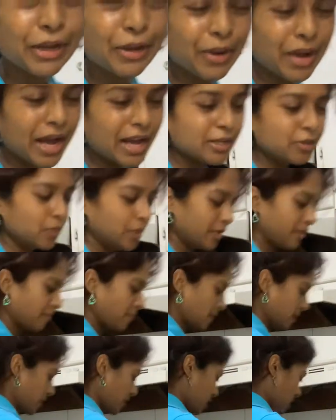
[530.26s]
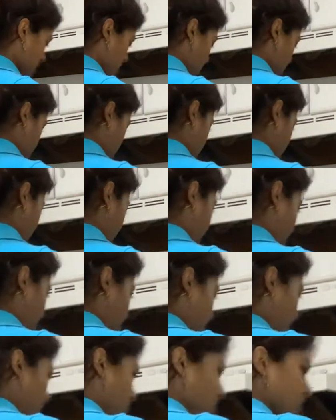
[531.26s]
you guys with me. So I have
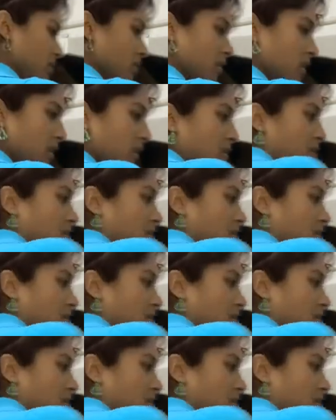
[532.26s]
my nonstick